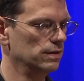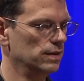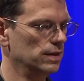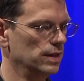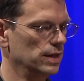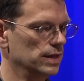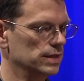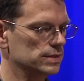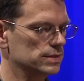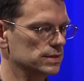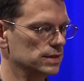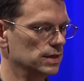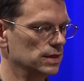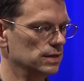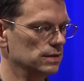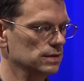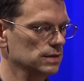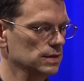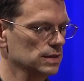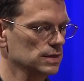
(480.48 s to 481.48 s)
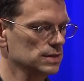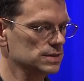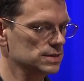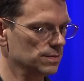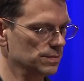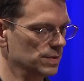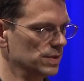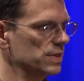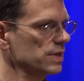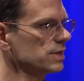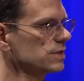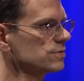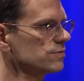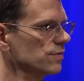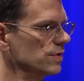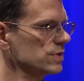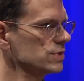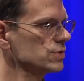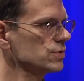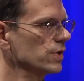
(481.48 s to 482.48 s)
that some of the things
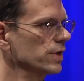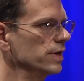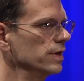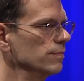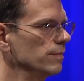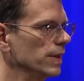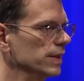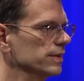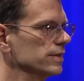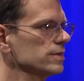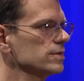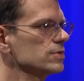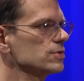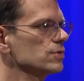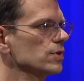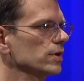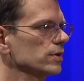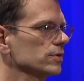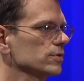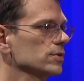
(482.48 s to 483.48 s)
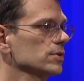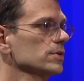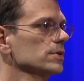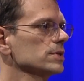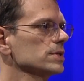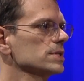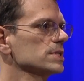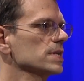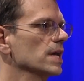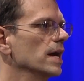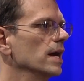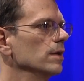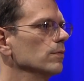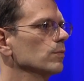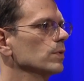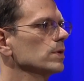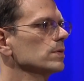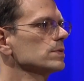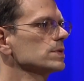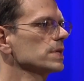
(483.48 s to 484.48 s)
frustrating about the instructional design,
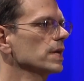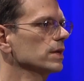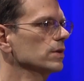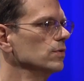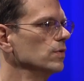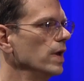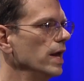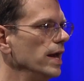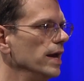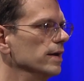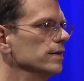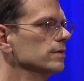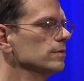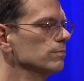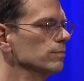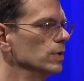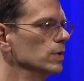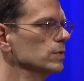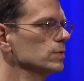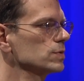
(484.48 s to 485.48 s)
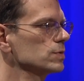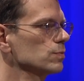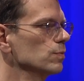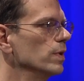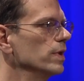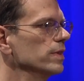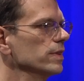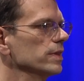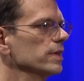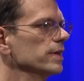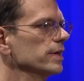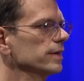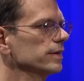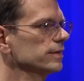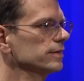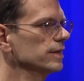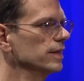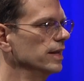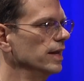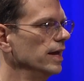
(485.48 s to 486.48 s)
where it was like you had to post one
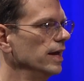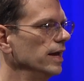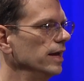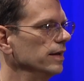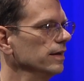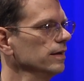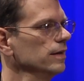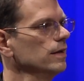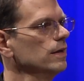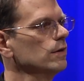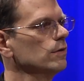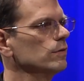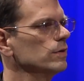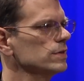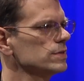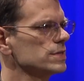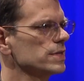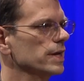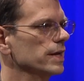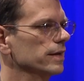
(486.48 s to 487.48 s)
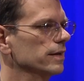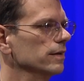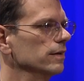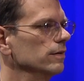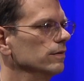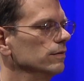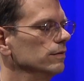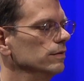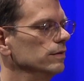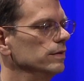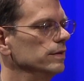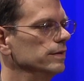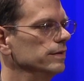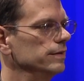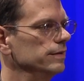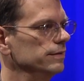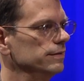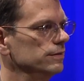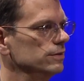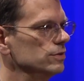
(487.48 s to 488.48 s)
thing today. Well, it's like,
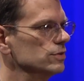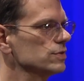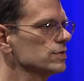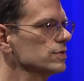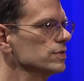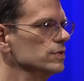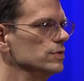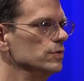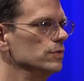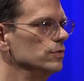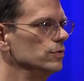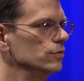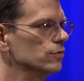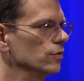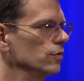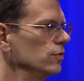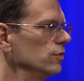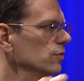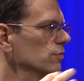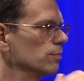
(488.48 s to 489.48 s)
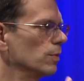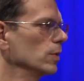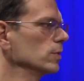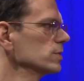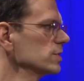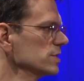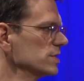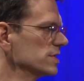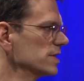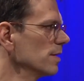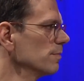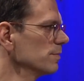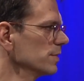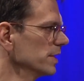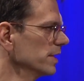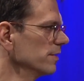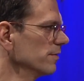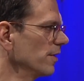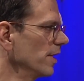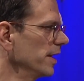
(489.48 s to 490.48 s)
so you just posted
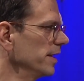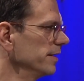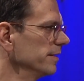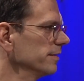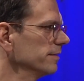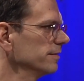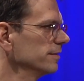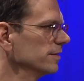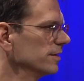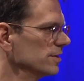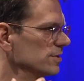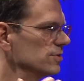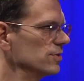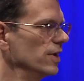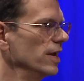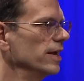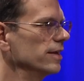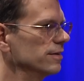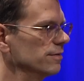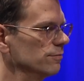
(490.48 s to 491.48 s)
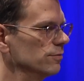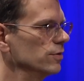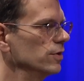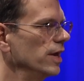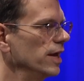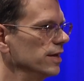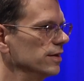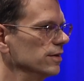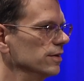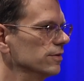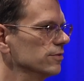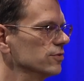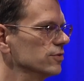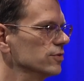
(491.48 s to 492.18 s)
something, right? Because you had to